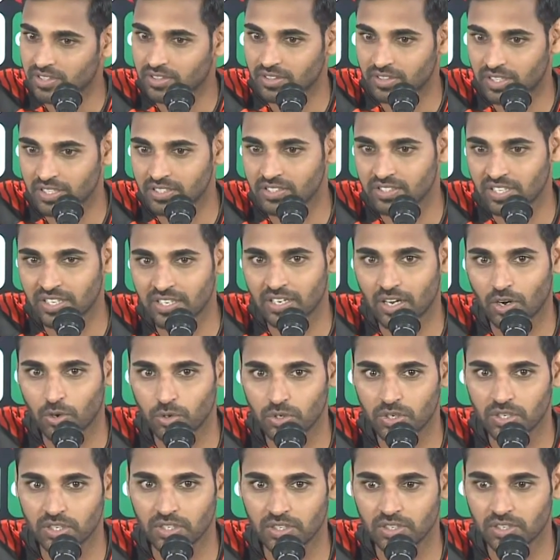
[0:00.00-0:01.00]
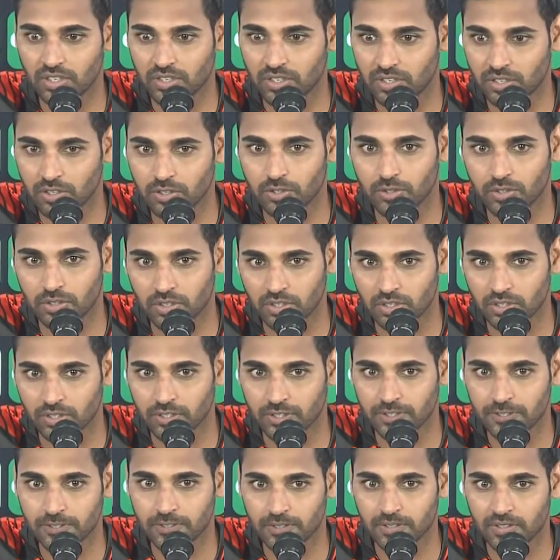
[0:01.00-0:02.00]
this thing out. Uh, you
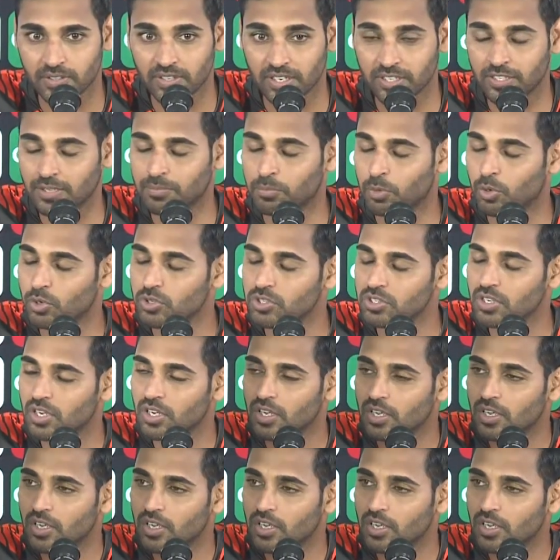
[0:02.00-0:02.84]
know, uh, at the most.